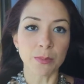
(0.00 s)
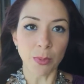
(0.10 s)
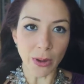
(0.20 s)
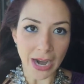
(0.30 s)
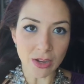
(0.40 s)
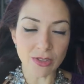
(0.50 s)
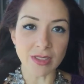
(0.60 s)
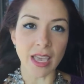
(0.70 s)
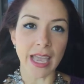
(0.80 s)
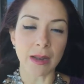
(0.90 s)

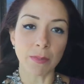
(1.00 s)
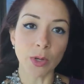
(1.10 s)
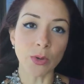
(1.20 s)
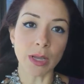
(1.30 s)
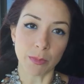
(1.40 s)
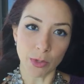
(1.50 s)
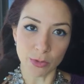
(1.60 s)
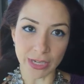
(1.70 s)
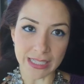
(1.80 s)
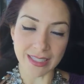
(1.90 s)
browns and blue
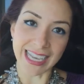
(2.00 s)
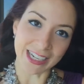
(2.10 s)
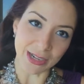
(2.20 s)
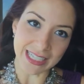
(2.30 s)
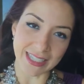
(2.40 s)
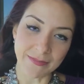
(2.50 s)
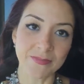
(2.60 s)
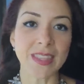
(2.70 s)
greens and greens.